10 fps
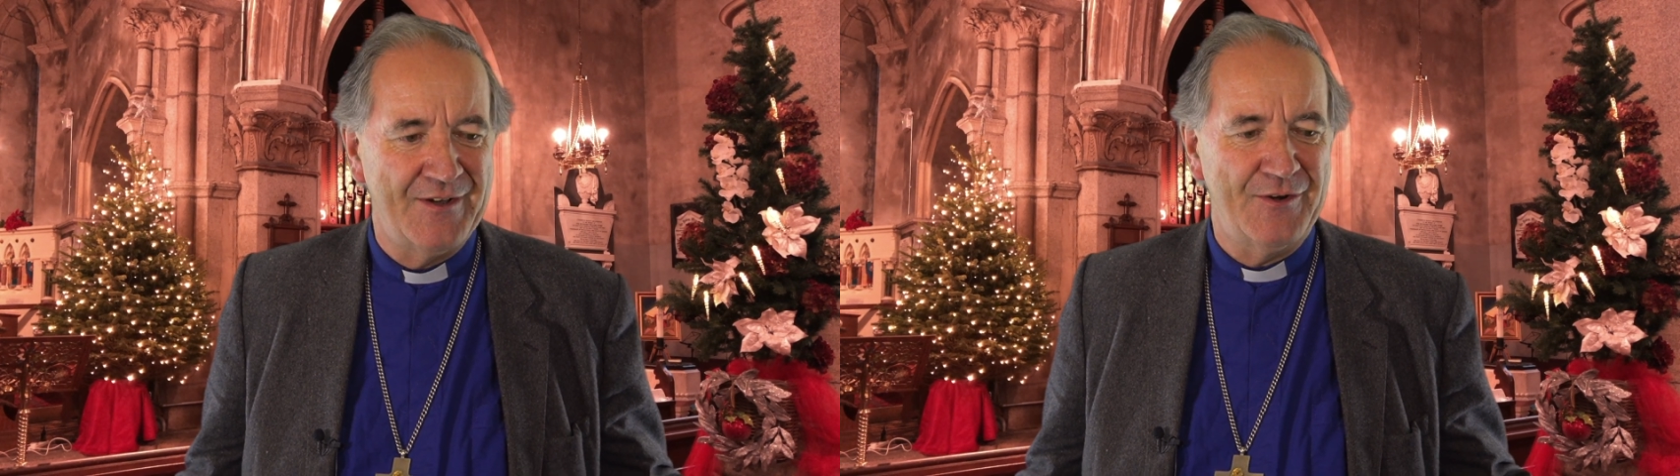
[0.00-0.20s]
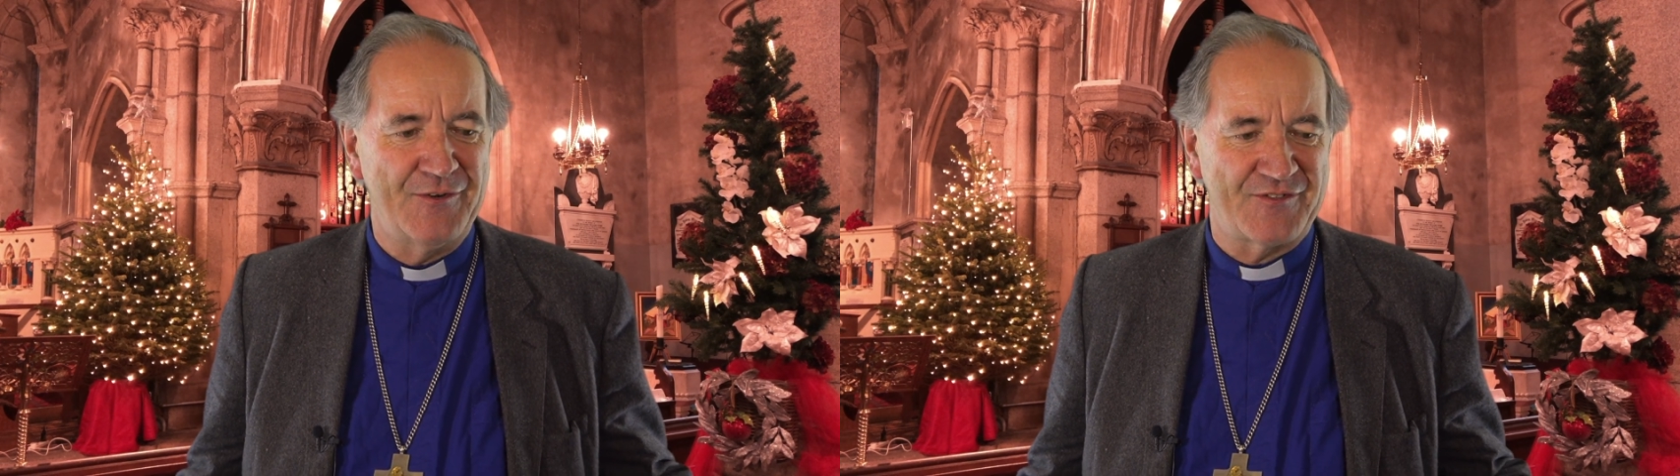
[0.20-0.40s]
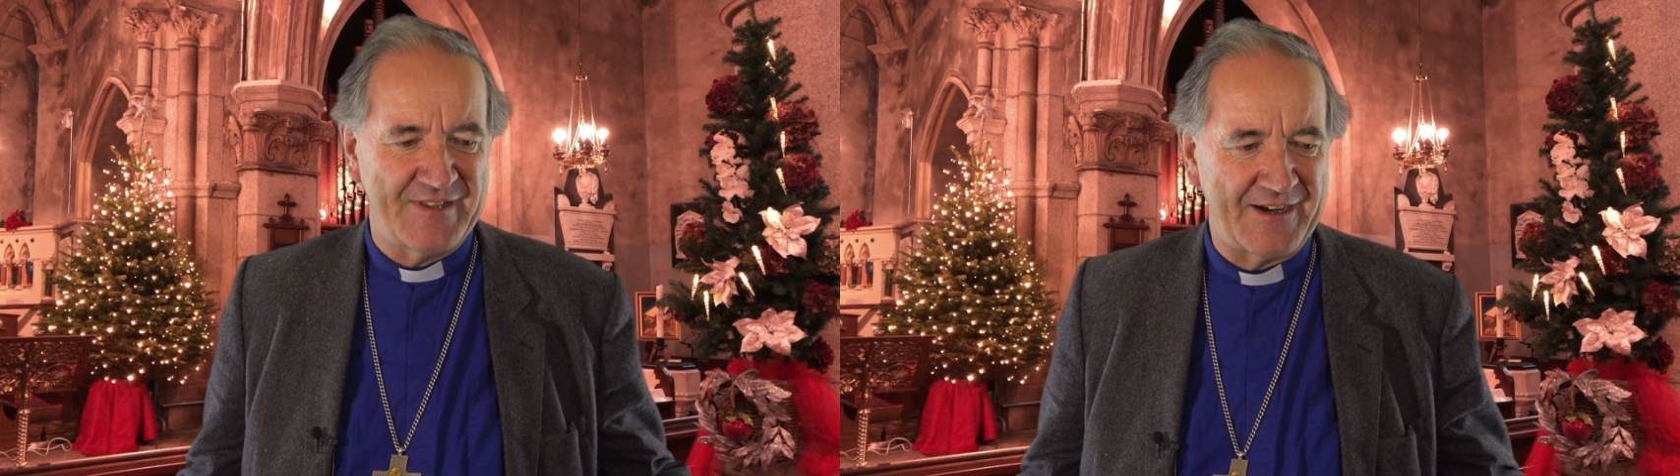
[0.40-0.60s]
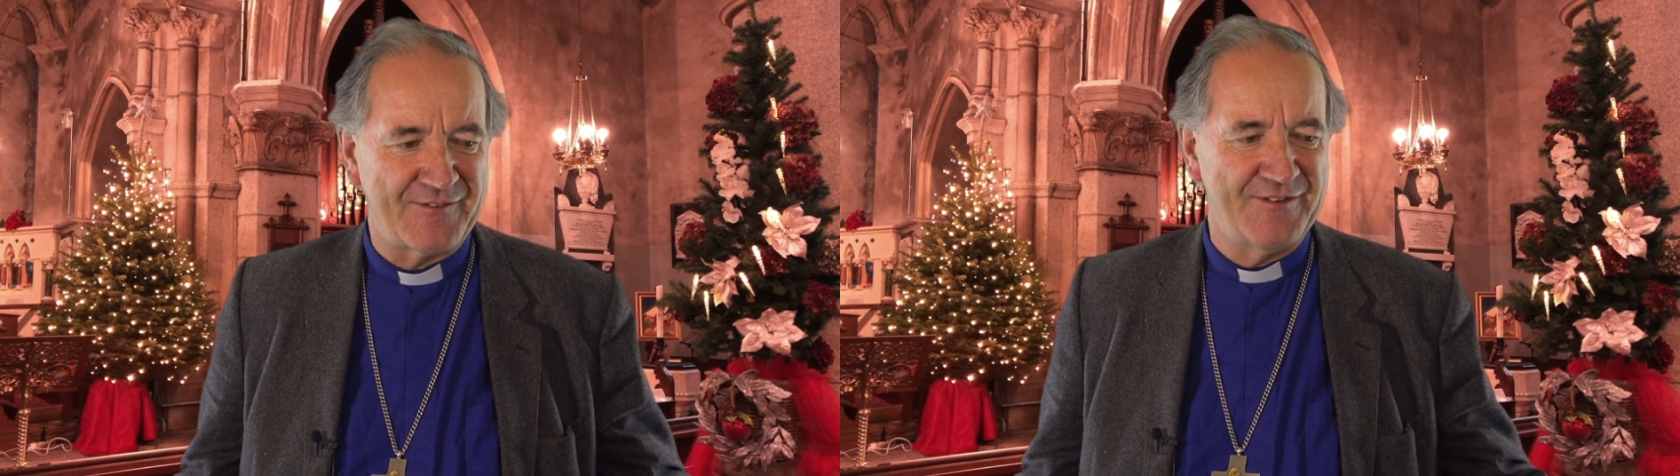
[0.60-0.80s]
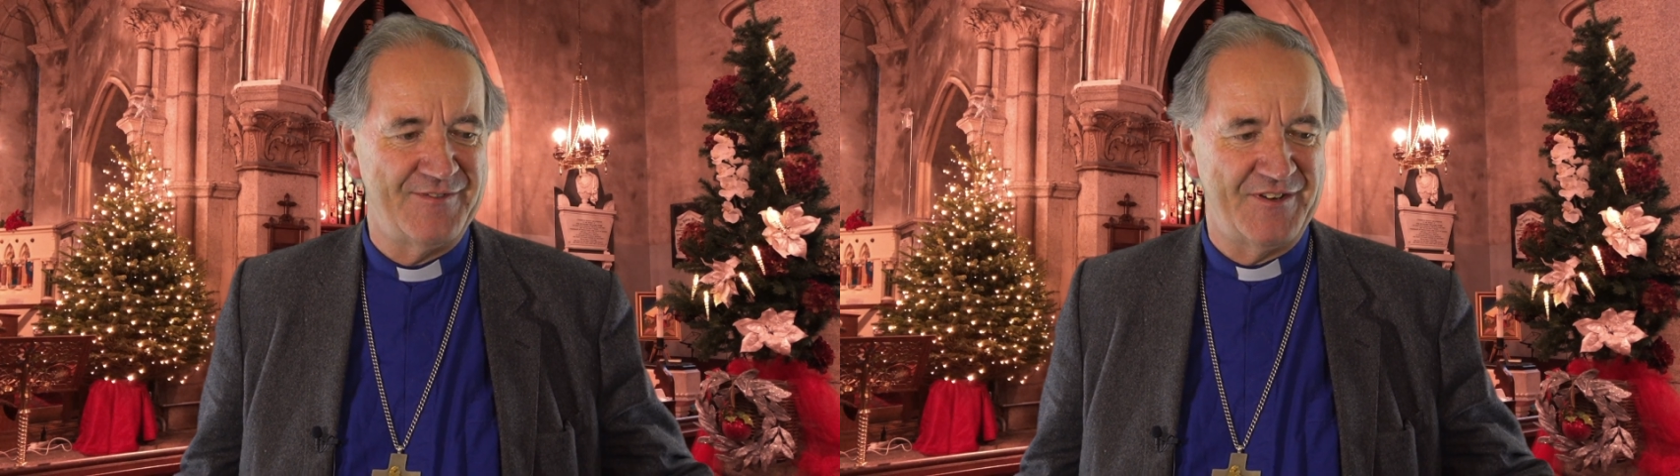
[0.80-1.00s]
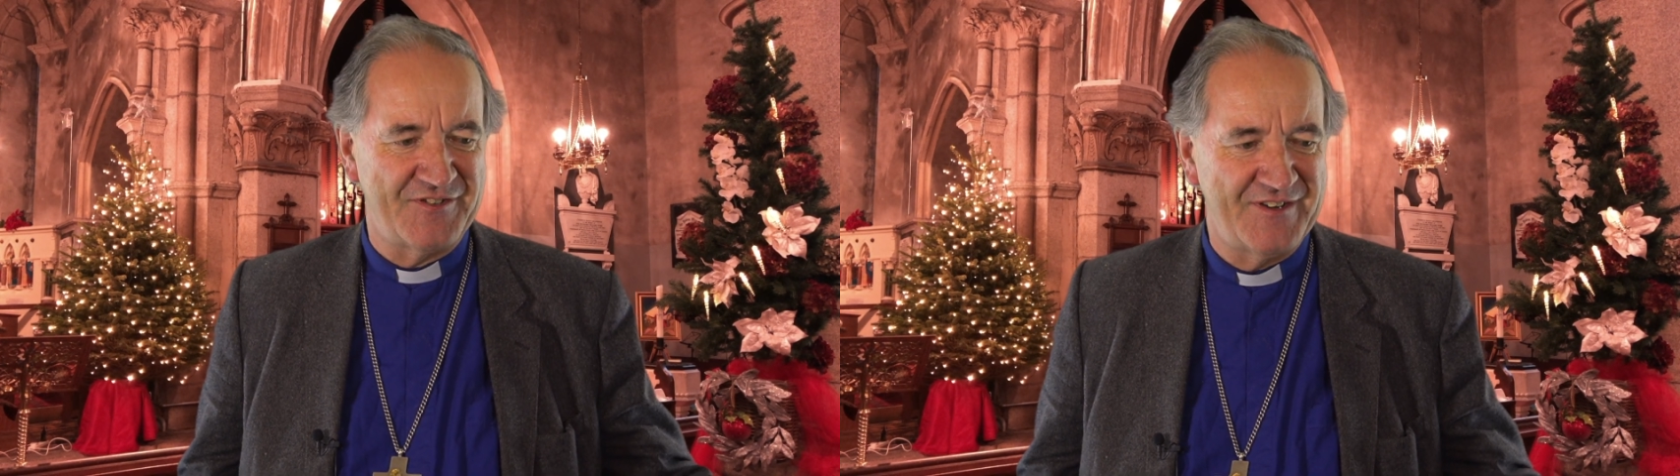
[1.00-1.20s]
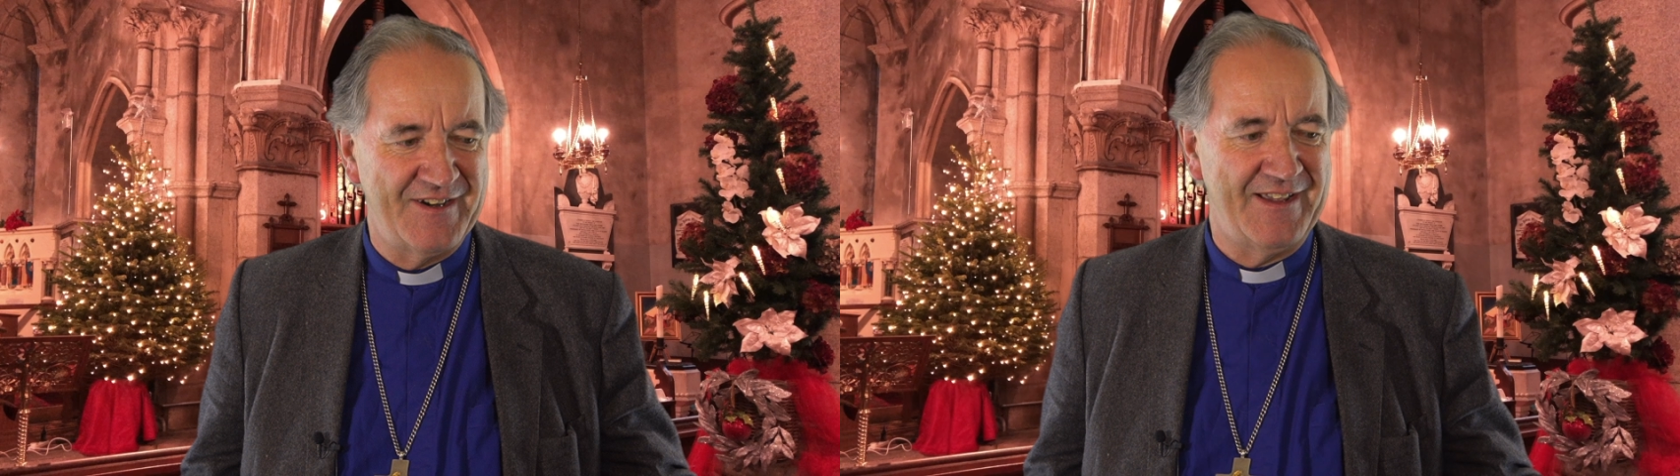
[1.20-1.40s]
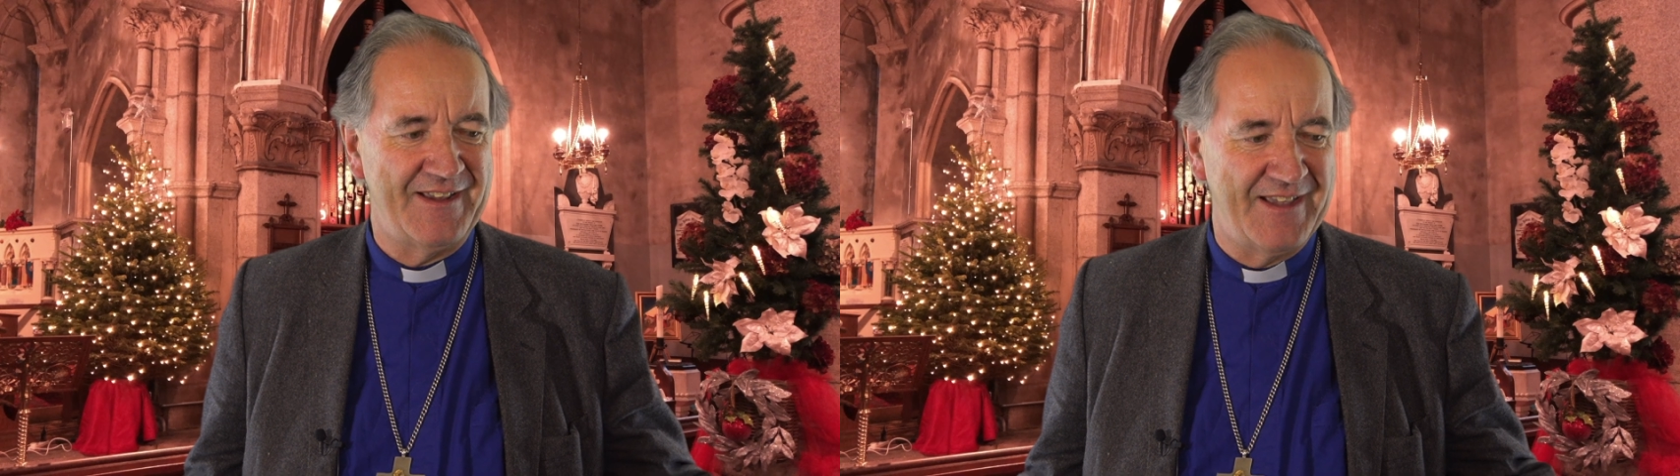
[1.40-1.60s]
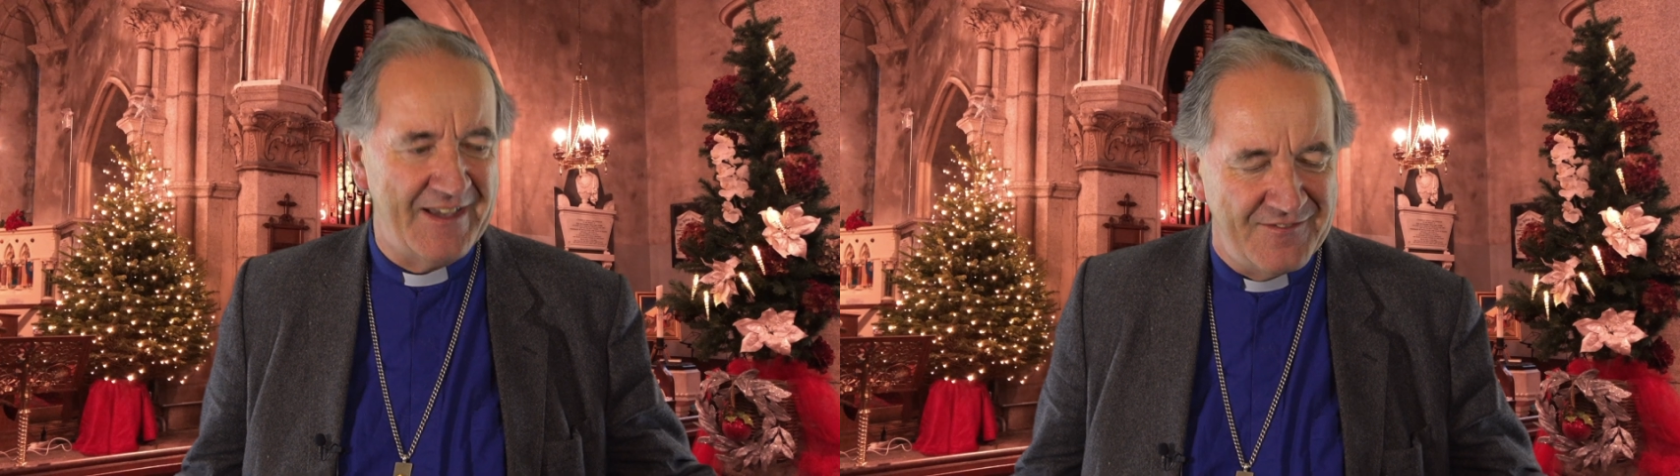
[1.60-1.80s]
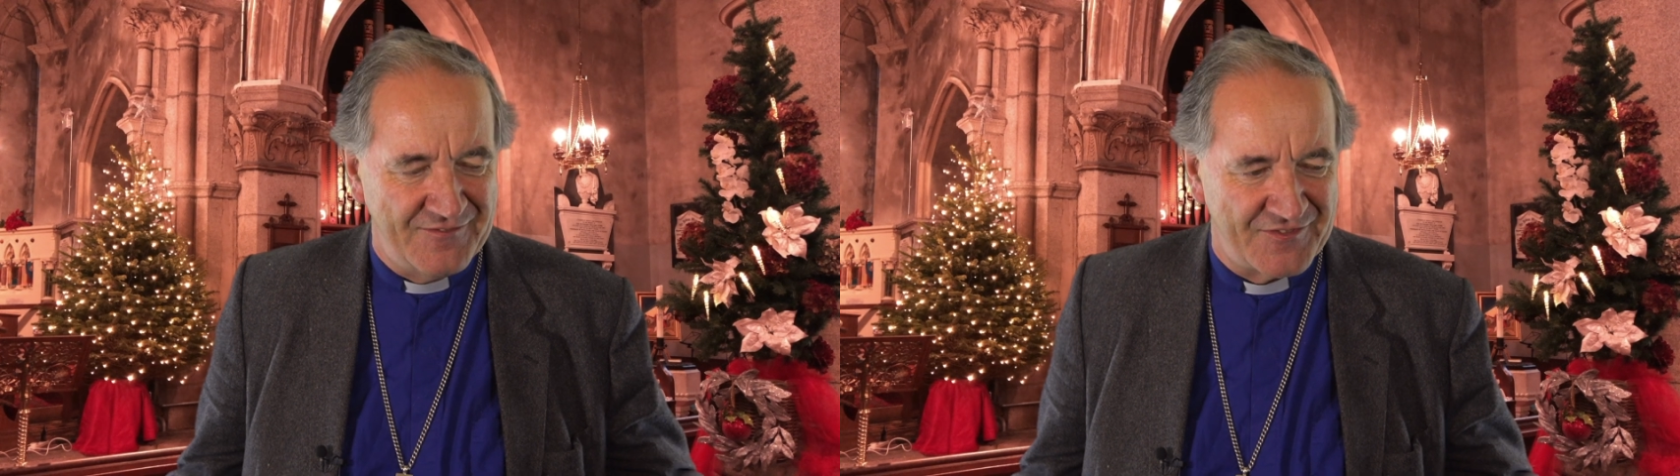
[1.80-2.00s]
who sacrificially
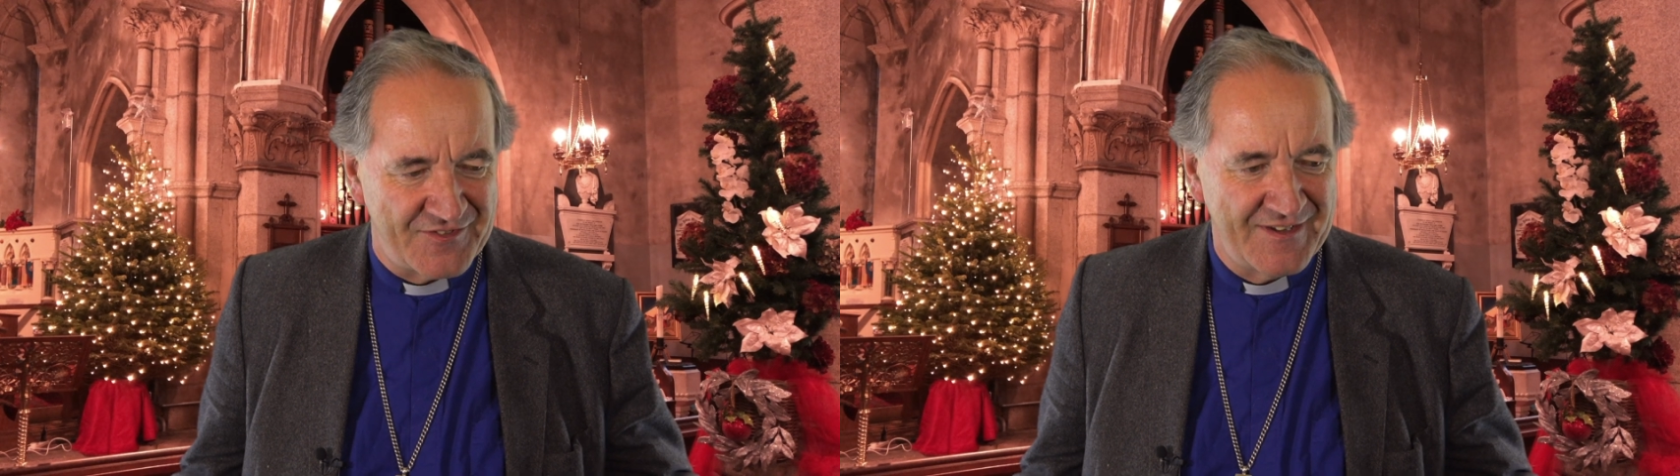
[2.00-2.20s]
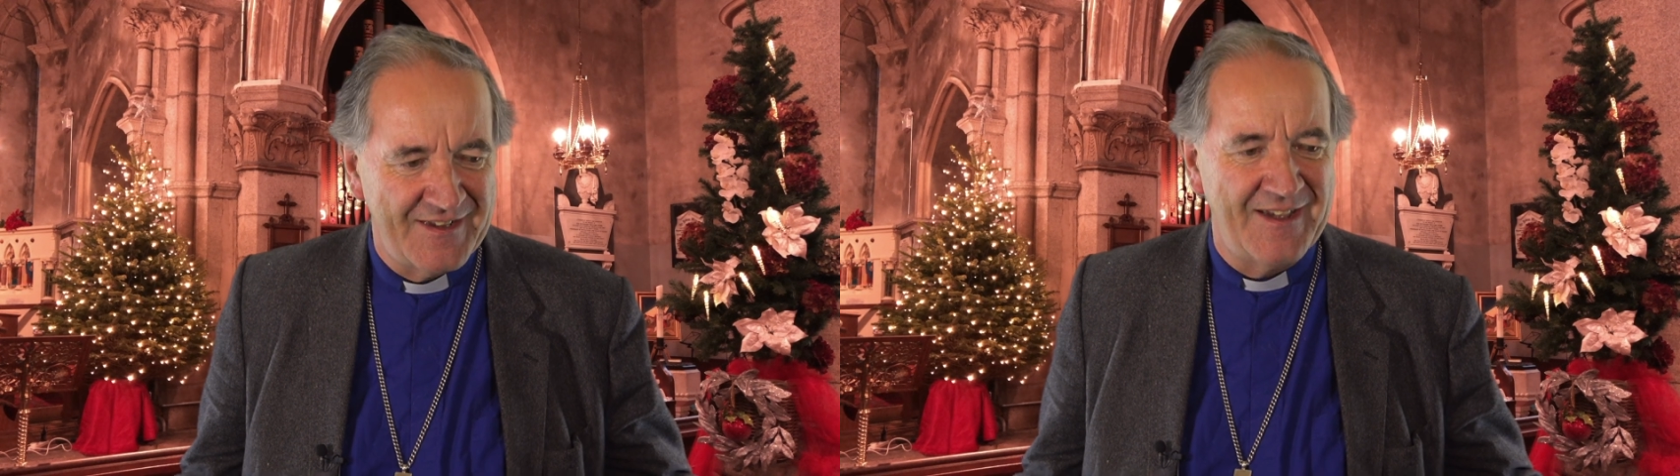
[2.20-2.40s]
gives,